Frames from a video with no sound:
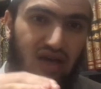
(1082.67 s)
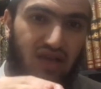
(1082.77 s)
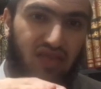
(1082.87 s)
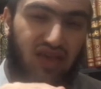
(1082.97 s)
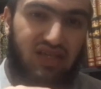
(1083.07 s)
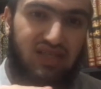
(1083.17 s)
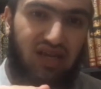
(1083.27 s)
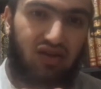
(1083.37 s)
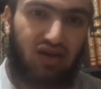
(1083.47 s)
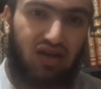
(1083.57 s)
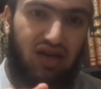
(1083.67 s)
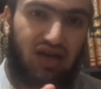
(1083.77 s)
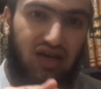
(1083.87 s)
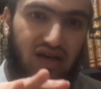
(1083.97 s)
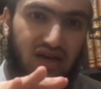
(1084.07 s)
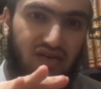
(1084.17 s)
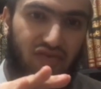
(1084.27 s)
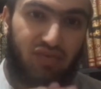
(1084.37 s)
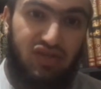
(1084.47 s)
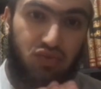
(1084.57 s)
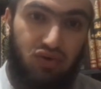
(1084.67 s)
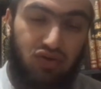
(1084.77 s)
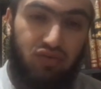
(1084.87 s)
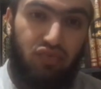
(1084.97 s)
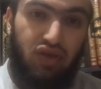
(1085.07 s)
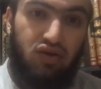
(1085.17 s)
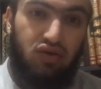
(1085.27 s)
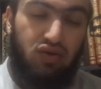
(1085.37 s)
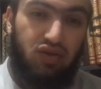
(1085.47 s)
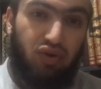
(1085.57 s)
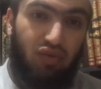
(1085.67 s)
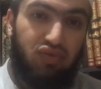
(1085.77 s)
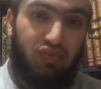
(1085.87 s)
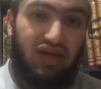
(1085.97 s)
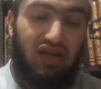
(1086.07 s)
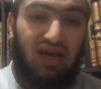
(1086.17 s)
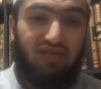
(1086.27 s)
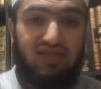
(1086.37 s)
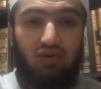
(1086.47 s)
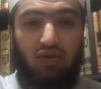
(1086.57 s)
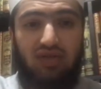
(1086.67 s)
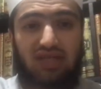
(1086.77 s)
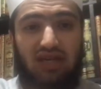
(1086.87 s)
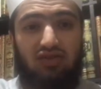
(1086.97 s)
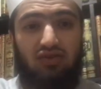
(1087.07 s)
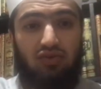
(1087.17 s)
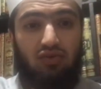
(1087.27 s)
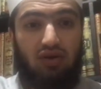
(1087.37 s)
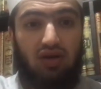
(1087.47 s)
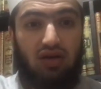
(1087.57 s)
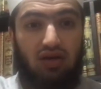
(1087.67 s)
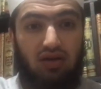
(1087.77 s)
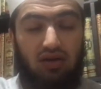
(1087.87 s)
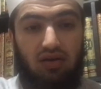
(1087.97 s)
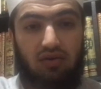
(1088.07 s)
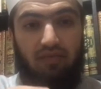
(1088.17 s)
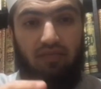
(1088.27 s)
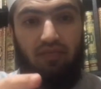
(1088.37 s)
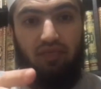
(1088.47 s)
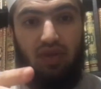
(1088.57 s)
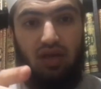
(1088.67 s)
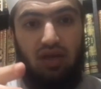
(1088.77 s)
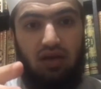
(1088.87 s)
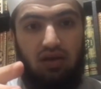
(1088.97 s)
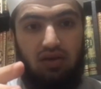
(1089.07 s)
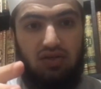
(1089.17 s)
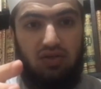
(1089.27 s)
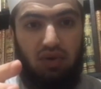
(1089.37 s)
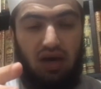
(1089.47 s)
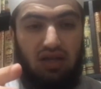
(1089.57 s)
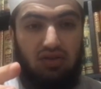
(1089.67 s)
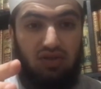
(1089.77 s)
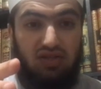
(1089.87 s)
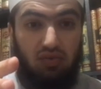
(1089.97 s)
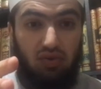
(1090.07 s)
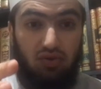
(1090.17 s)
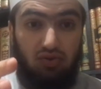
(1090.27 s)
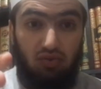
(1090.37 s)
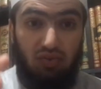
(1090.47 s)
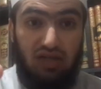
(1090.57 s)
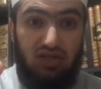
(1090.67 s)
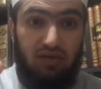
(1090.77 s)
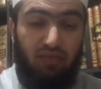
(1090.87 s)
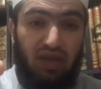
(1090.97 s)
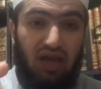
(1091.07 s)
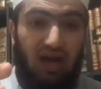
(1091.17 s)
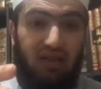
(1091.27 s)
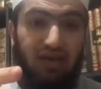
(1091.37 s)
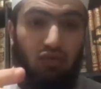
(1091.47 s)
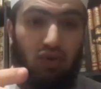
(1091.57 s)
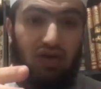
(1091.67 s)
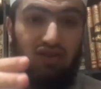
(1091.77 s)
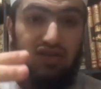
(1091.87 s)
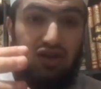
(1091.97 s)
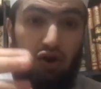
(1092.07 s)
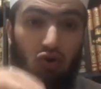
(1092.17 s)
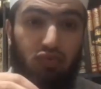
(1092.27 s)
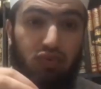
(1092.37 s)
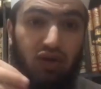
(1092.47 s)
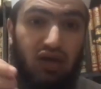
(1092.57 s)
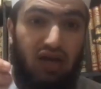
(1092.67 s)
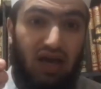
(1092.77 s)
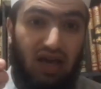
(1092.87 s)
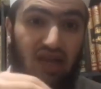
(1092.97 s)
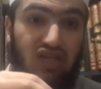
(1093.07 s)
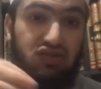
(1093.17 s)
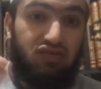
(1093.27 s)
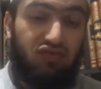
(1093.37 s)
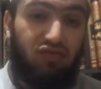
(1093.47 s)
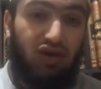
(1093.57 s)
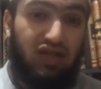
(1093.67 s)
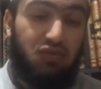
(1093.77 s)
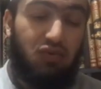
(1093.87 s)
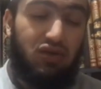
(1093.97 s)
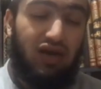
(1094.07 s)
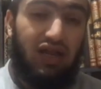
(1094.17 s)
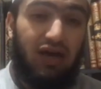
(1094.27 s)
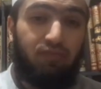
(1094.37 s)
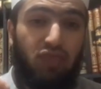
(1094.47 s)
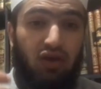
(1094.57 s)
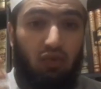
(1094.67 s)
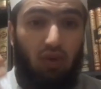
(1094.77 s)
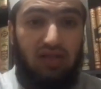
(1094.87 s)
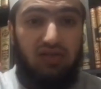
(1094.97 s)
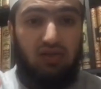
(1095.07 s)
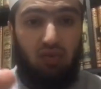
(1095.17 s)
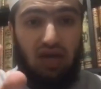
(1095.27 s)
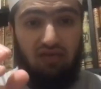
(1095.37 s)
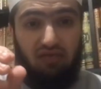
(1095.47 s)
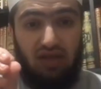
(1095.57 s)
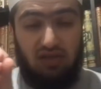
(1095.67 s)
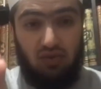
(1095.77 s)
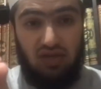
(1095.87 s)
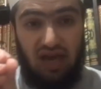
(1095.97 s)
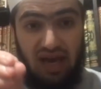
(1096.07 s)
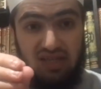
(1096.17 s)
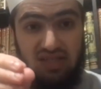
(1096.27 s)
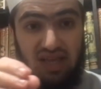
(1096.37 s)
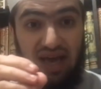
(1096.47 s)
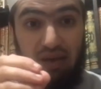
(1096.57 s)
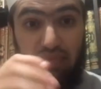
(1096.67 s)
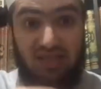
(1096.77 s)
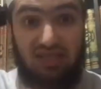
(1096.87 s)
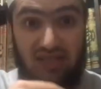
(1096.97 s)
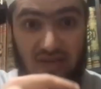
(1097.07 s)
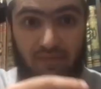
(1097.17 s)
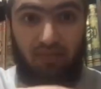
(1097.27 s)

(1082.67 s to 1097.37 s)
uh, things that are not uh, from this world. The problem with our life is that we're always attached to, uh, subhanAllah, to this world too much, and that we have lost hope and connection from Allah subhanahu wa ta'ala. Once we have these good acts and habits